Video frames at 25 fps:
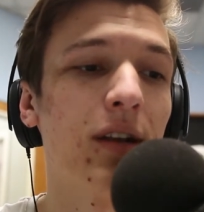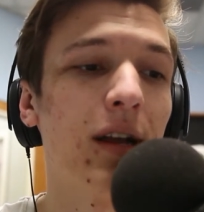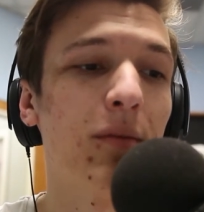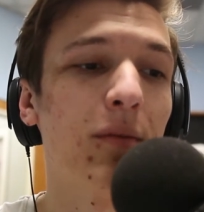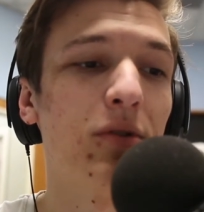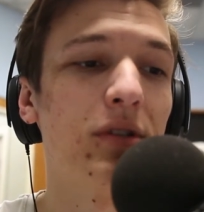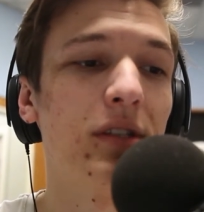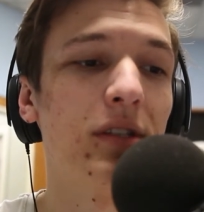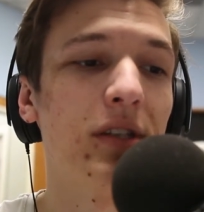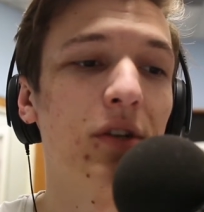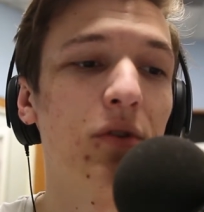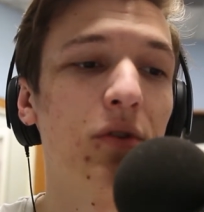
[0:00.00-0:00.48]

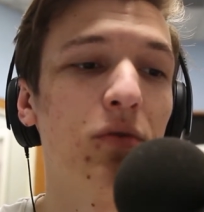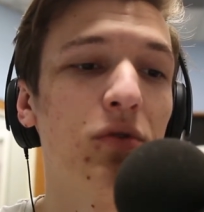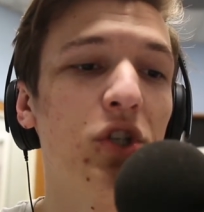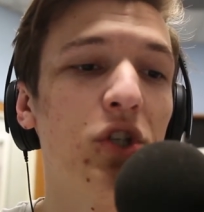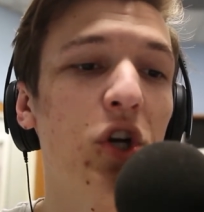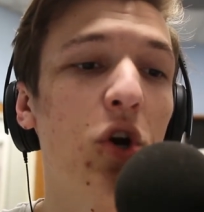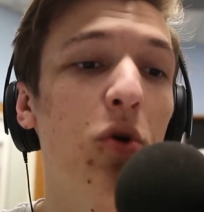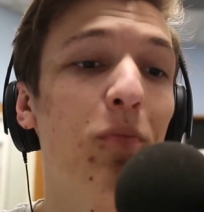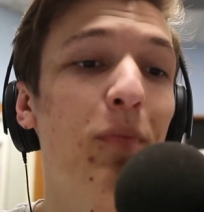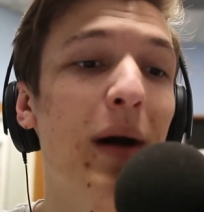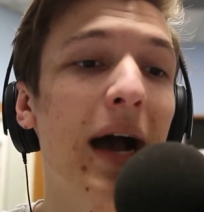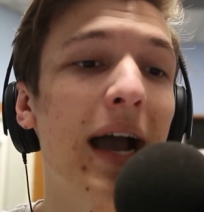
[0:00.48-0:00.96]
Number two,
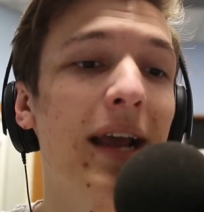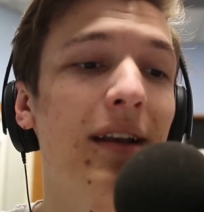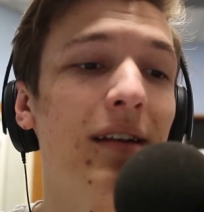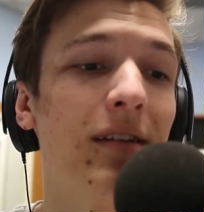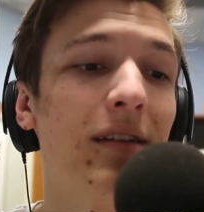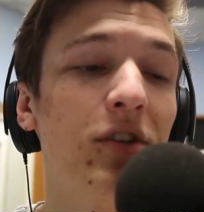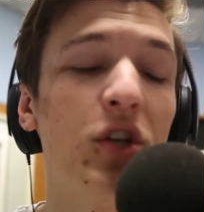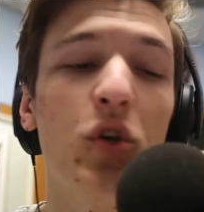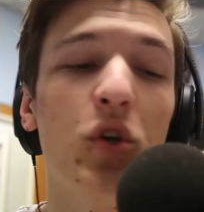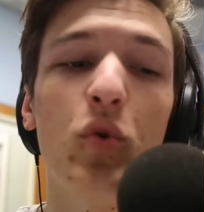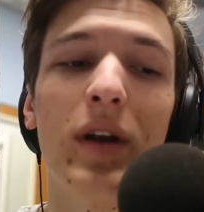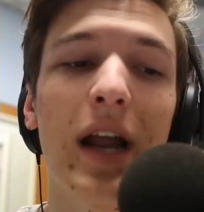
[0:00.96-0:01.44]
Joe
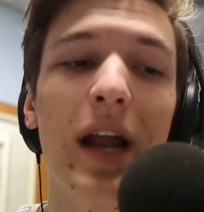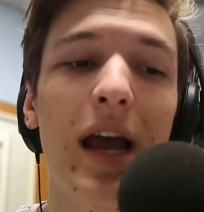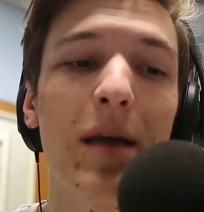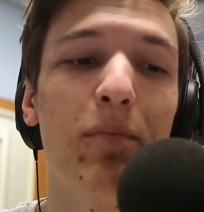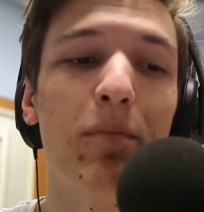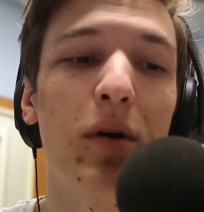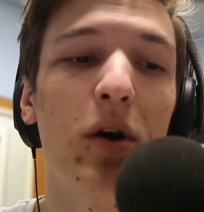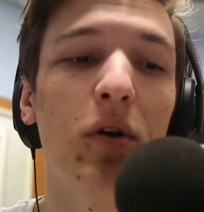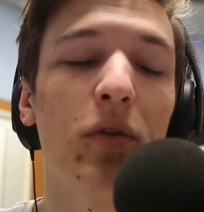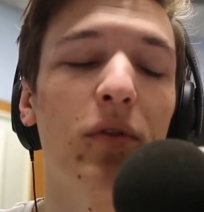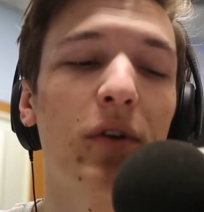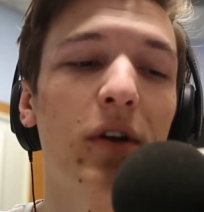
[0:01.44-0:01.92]
Biden. You and I
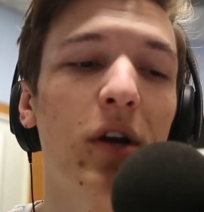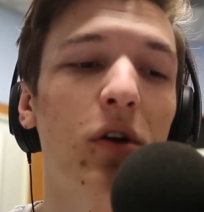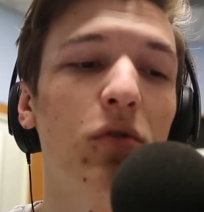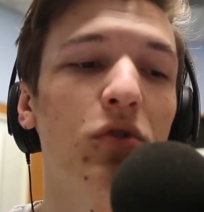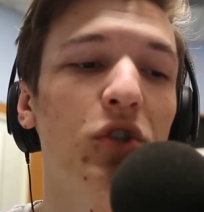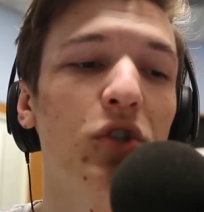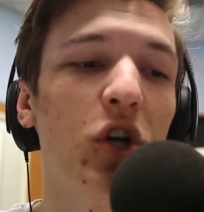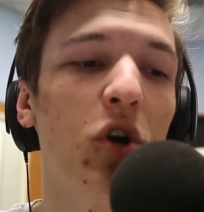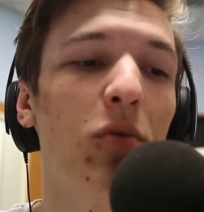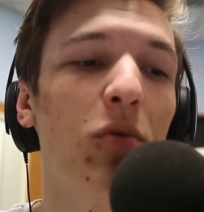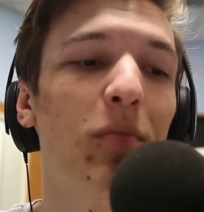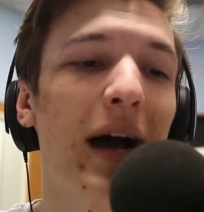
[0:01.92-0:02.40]
both know
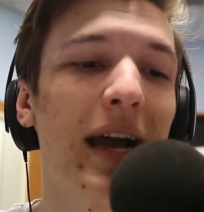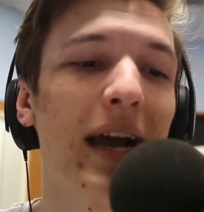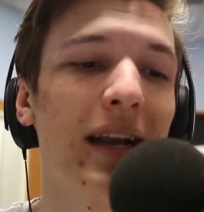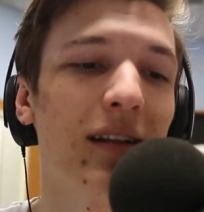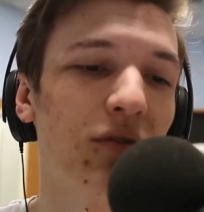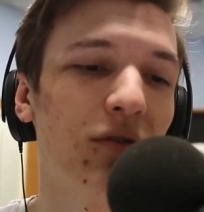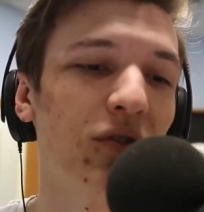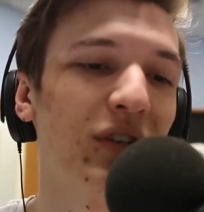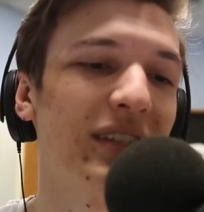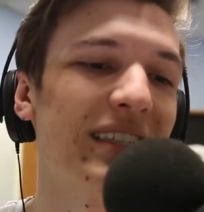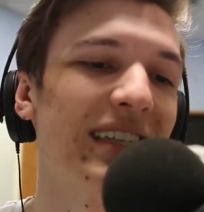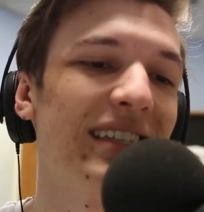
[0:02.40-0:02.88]
Joe
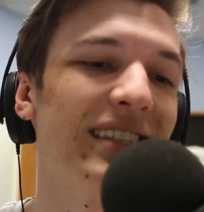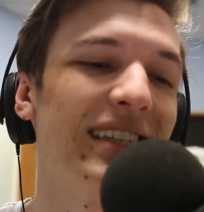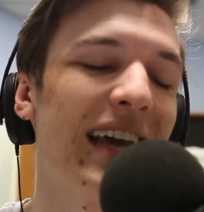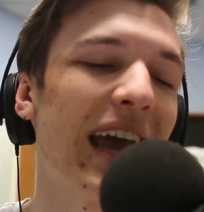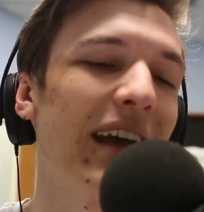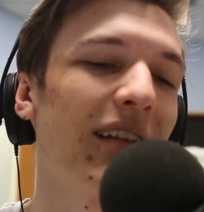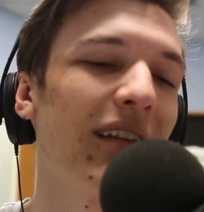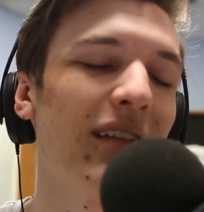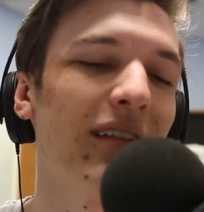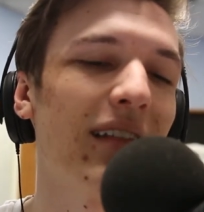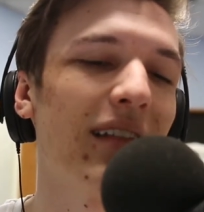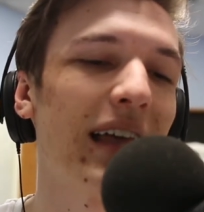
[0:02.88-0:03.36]
Biden looks
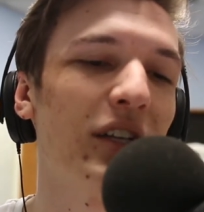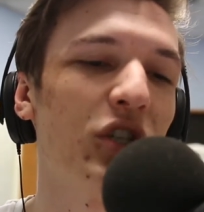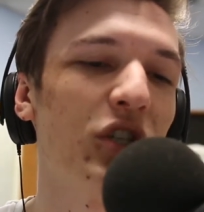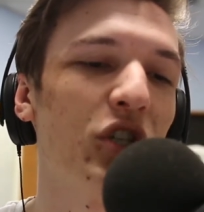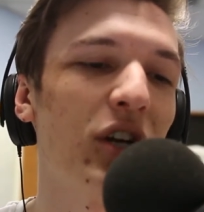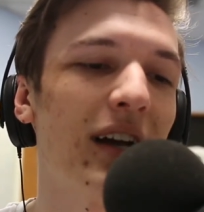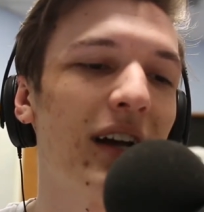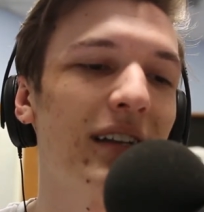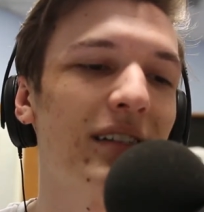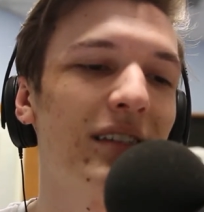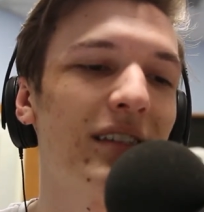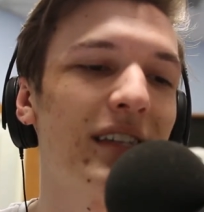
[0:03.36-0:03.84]
exactly like
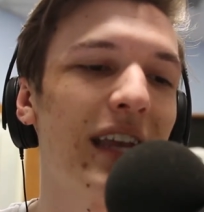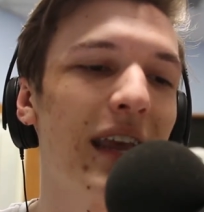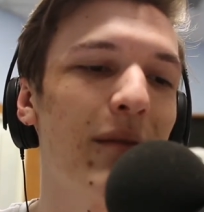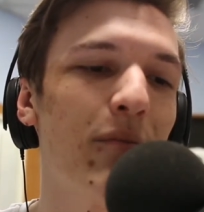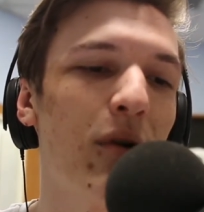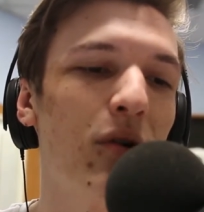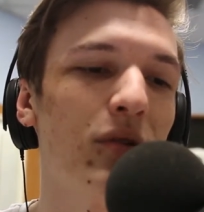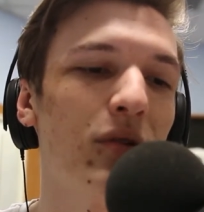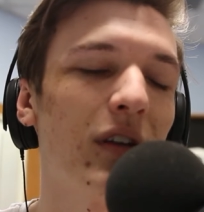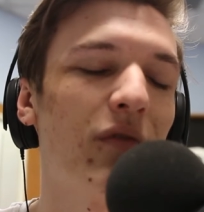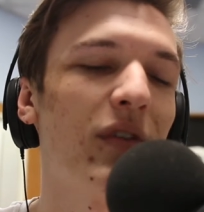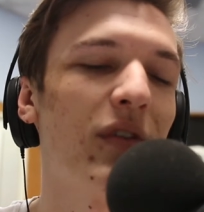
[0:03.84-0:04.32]
John
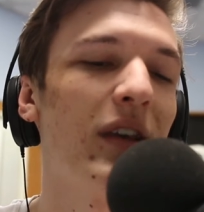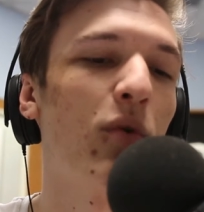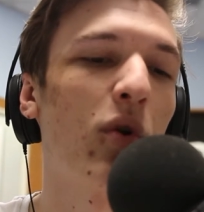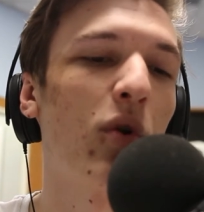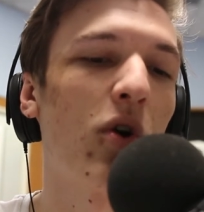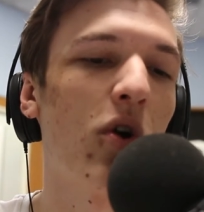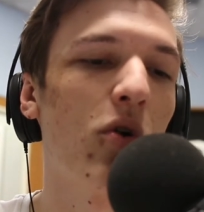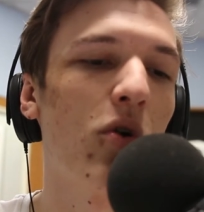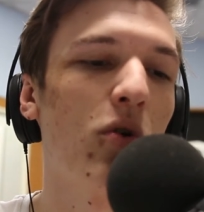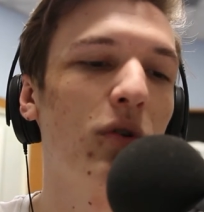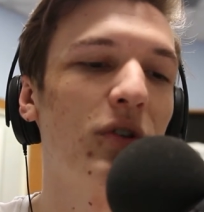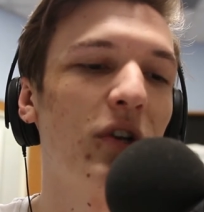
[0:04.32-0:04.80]
Stamos if he
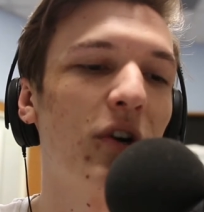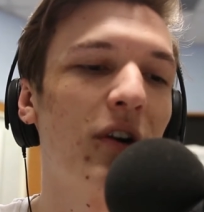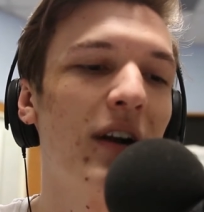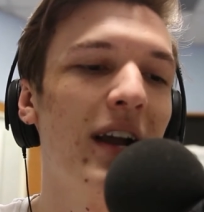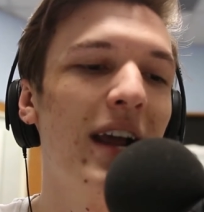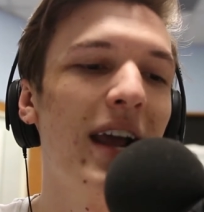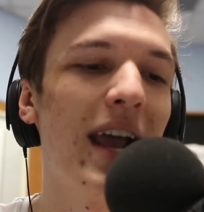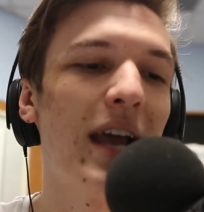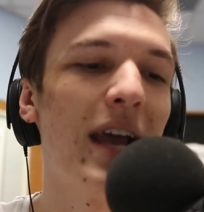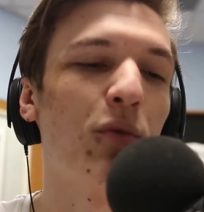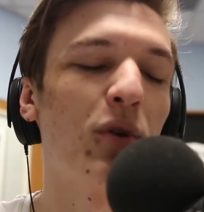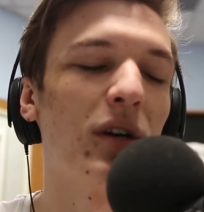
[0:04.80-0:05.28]
were older
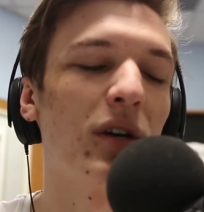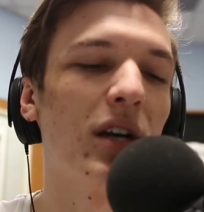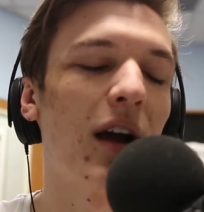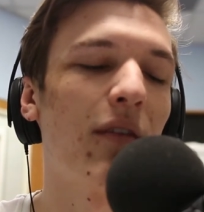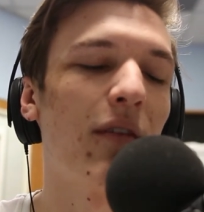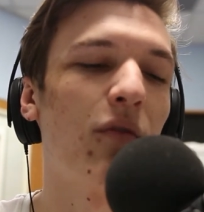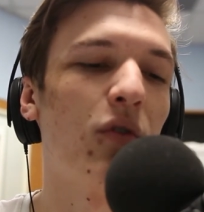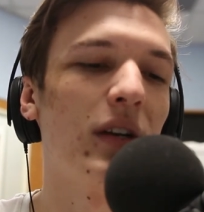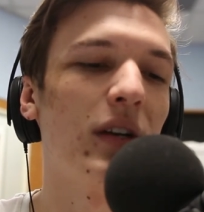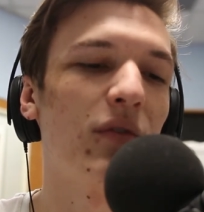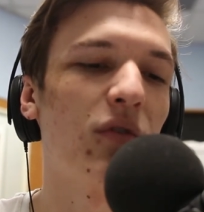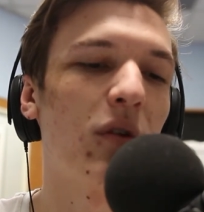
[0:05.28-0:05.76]
and
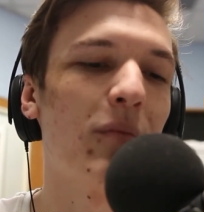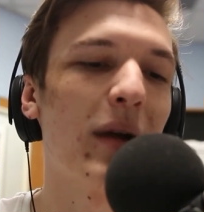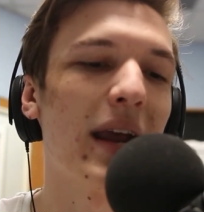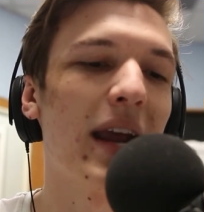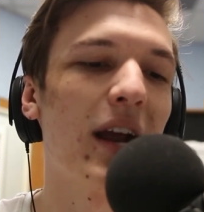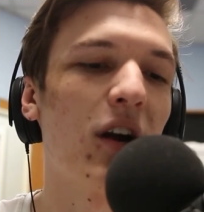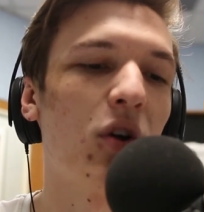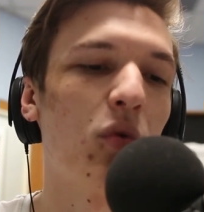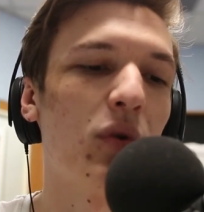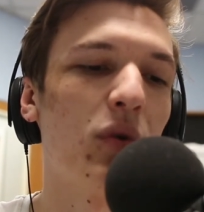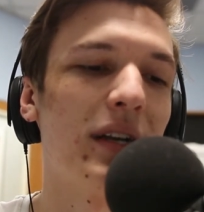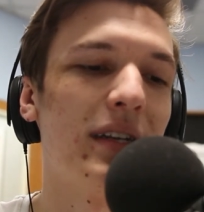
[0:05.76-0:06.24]
recovering from a
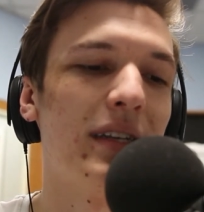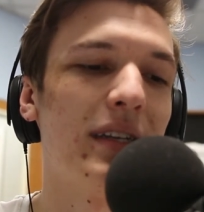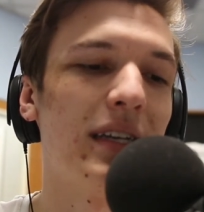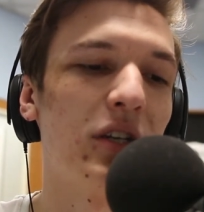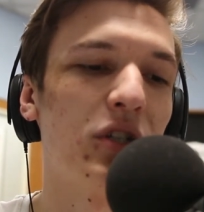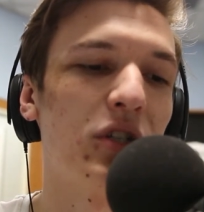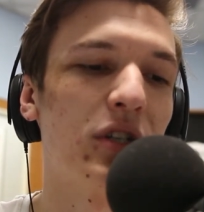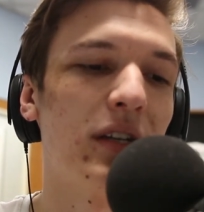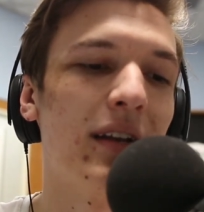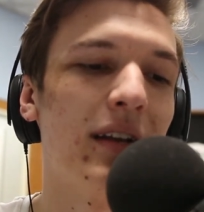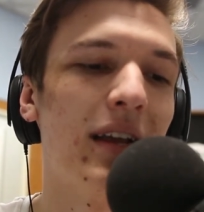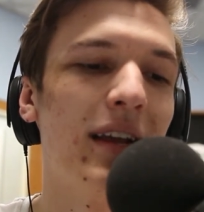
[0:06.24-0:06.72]
heroin
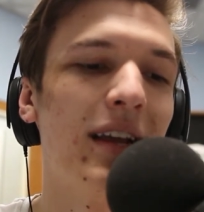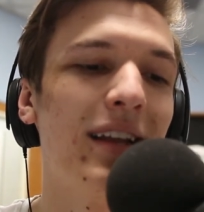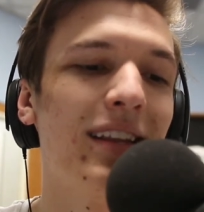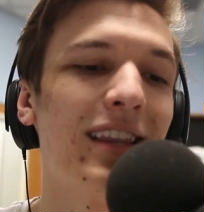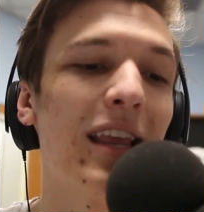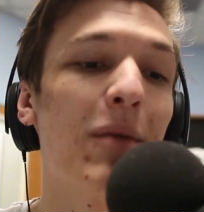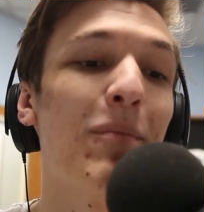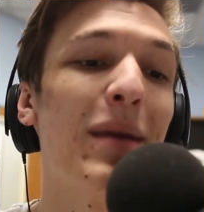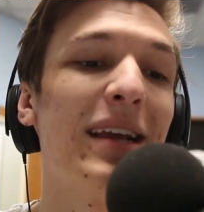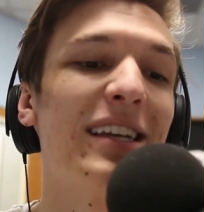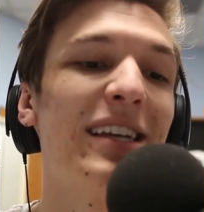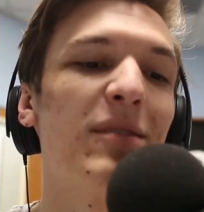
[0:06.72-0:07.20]
addiction.
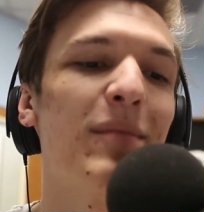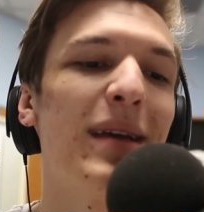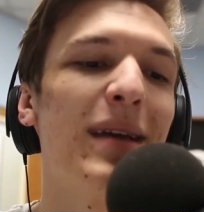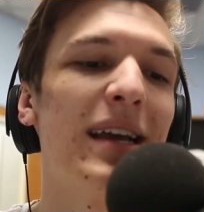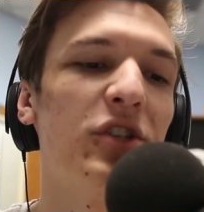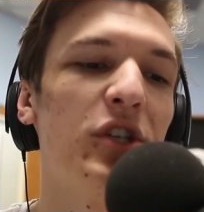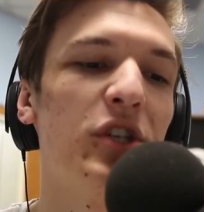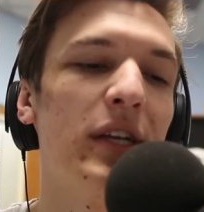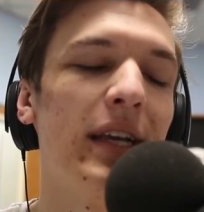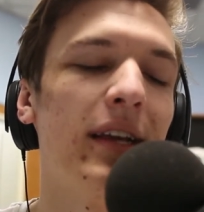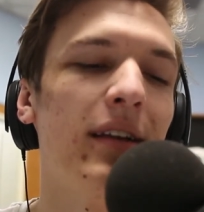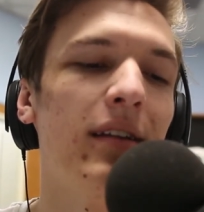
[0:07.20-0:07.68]
That makes him
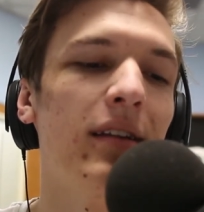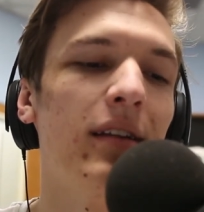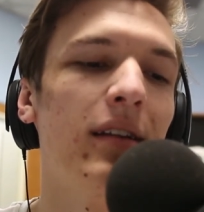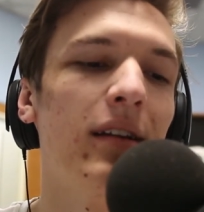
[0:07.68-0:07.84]
edgy.